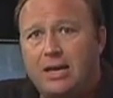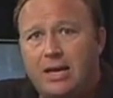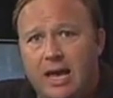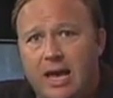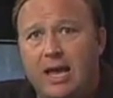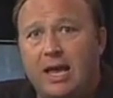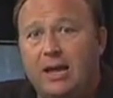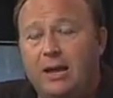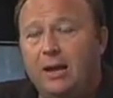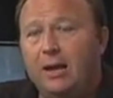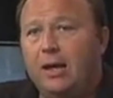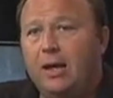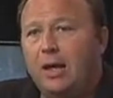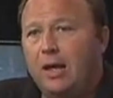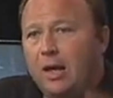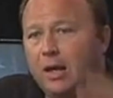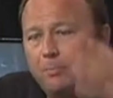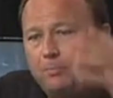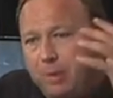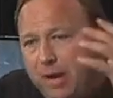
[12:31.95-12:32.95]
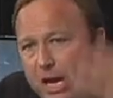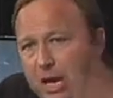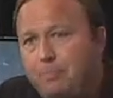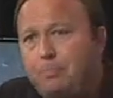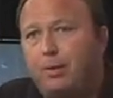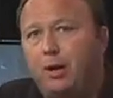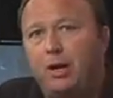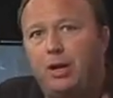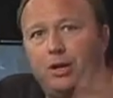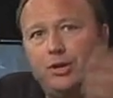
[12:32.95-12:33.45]
Again,
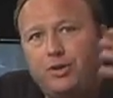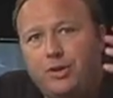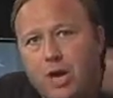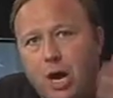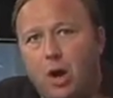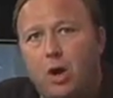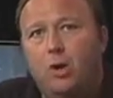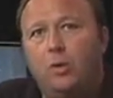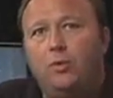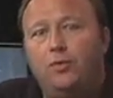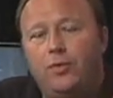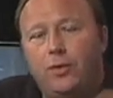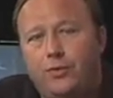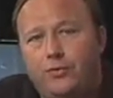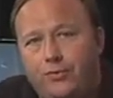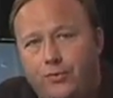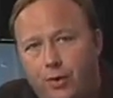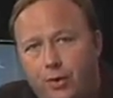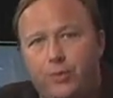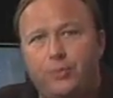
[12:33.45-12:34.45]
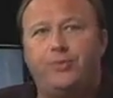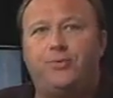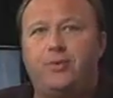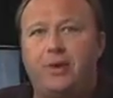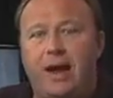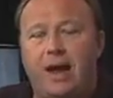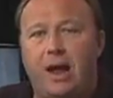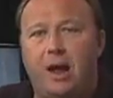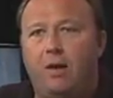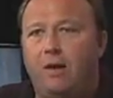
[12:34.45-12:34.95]
people know the
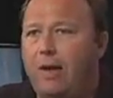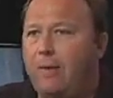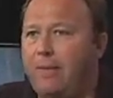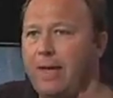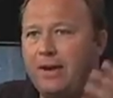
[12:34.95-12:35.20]
truth now,